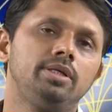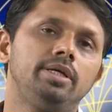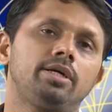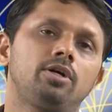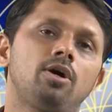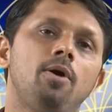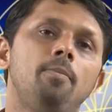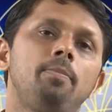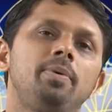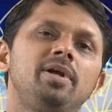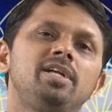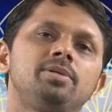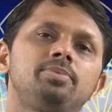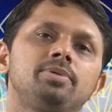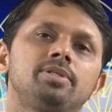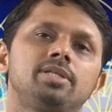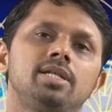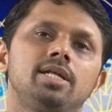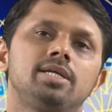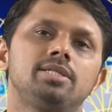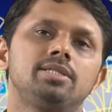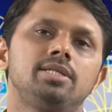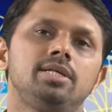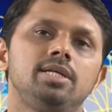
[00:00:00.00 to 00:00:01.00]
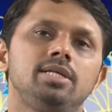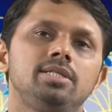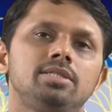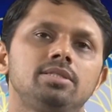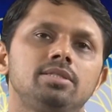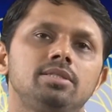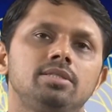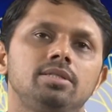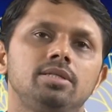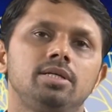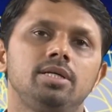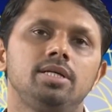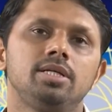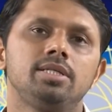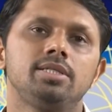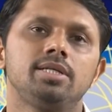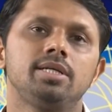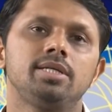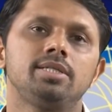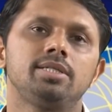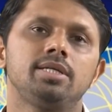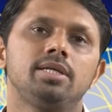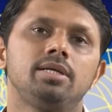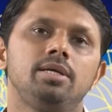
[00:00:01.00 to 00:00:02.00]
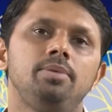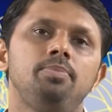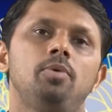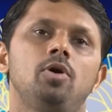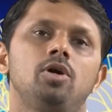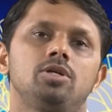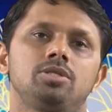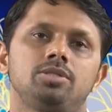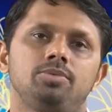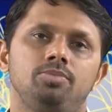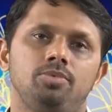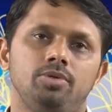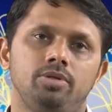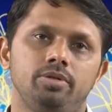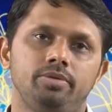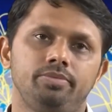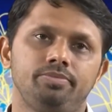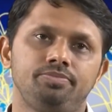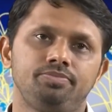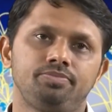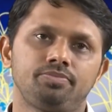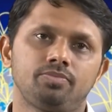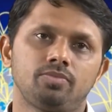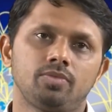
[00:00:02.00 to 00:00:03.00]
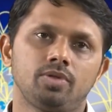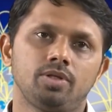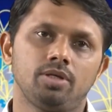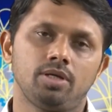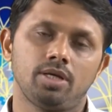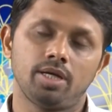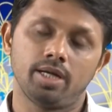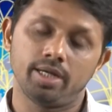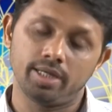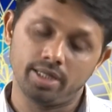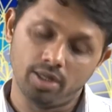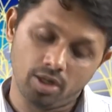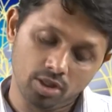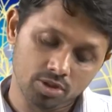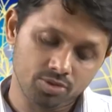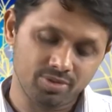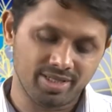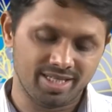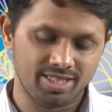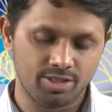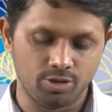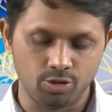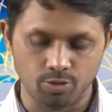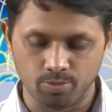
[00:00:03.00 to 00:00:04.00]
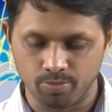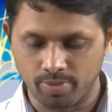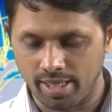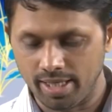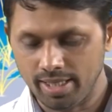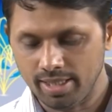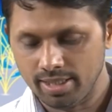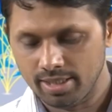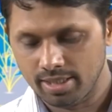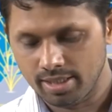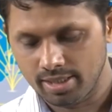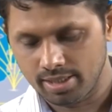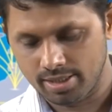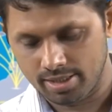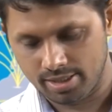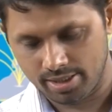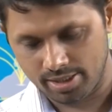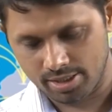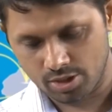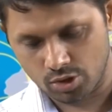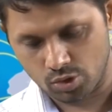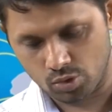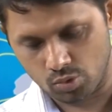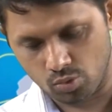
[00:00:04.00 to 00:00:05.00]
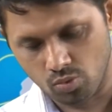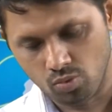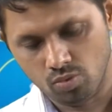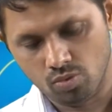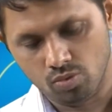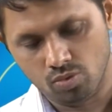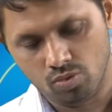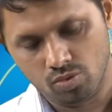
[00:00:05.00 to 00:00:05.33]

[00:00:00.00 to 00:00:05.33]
complete specialization is impossible, and also assumed by these two,